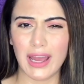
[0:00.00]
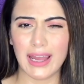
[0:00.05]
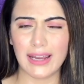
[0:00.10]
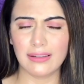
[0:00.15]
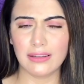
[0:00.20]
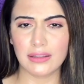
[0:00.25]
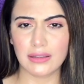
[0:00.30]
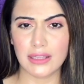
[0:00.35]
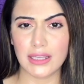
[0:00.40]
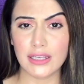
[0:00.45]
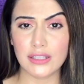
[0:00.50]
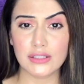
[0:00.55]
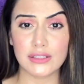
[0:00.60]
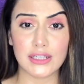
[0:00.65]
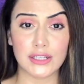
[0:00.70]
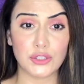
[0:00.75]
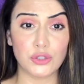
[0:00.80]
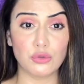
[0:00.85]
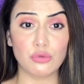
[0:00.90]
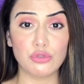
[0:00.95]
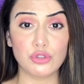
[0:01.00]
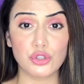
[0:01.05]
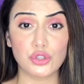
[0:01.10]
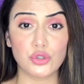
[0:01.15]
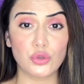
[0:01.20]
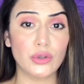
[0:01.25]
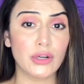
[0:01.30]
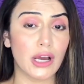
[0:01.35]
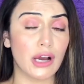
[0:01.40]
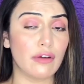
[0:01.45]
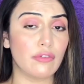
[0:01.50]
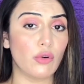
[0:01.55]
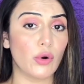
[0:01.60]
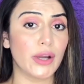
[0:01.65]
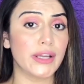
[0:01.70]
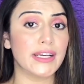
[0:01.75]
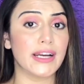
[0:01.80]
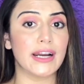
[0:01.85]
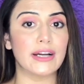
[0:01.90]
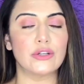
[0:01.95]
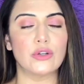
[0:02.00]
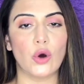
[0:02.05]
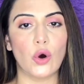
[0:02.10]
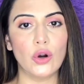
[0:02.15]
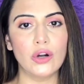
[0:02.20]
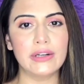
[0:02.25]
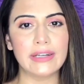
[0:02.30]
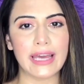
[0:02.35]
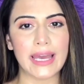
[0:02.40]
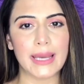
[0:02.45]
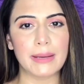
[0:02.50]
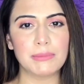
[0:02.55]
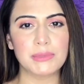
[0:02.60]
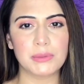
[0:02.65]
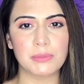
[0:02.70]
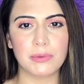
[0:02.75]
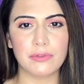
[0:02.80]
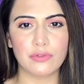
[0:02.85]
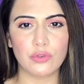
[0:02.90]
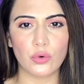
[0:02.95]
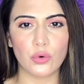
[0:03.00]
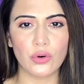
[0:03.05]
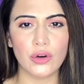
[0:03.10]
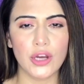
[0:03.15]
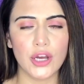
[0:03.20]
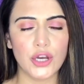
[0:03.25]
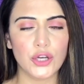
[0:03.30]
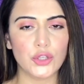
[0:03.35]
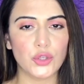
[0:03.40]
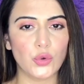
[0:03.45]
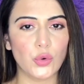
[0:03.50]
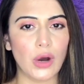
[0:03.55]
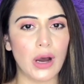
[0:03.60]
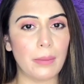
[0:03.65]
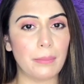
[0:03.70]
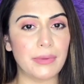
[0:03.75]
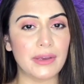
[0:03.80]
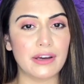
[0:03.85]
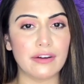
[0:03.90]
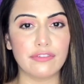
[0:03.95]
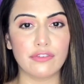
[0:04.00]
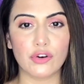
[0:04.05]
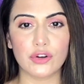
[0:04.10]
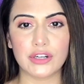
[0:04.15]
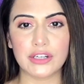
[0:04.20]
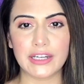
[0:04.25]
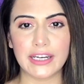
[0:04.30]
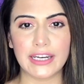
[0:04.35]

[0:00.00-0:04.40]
and the things that you should avoid at all times before you appear for an